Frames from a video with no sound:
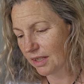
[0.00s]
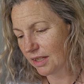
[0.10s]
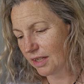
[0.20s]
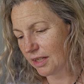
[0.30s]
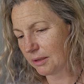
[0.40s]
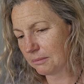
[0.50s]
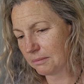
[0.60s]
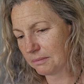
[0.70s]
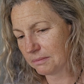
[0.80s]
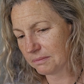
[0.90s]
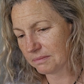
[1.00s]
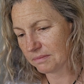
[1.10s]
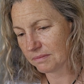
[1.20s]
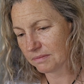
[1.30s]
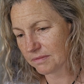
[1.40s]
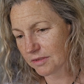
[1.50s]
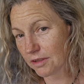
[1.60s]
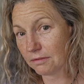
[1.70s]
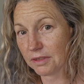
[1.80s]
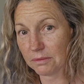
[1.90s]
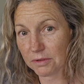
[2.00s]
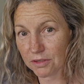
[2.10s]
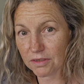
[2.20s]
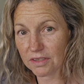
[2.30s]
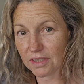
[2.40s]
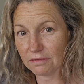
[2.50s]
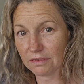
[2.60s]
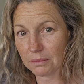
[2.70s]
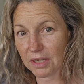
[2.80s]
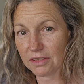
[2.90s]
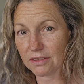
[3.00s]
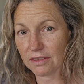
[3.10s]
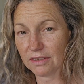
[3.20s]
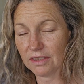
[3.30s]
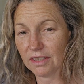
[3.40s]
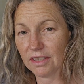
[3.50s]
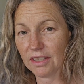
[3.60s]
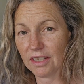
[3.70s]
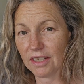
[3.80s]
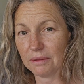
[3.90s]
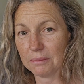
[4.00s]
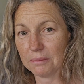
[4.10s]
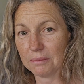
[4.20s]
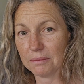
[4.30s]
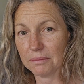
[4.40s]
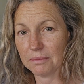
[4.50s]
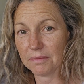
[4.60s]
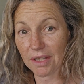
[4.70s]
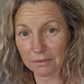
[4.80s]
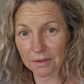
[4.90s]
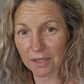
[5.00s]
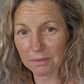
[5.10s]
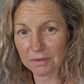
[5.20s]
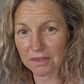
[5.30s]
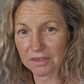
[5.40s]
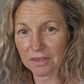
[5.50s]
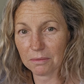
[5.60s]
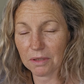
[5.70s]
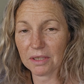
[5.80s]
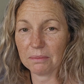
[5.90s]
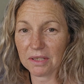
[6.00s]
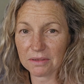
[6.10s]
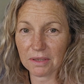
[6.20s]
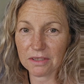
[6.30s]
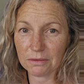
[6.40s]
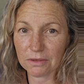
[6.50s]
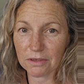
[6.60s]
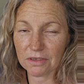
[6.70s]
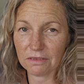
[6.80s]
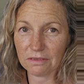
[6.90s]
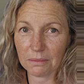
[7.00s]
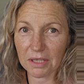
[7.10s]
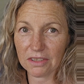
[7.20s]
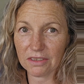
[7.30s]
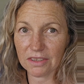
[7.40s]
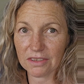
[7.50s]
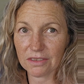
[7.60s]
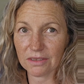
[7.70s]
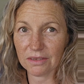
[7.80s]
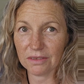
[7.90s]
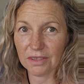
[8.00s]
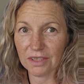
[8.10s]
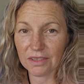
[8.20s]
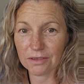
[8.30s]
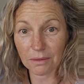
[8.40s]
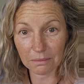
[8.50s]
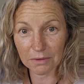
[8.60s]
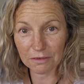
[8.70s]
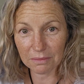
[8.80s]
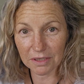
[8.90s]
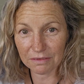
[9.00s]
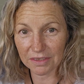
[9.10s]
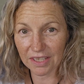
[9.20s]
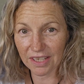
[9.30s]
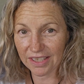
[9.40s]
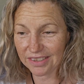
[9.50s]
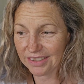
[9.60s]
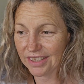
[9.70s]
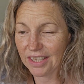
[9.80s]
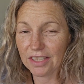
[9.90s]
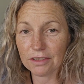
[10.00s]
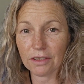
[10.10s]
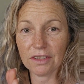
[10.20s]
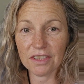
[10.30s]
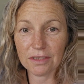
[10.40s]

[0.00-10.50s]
So if we can reduce the inflammation, that will help you. So one of the best ways to reduce inflammation is to stop movement if you can. So this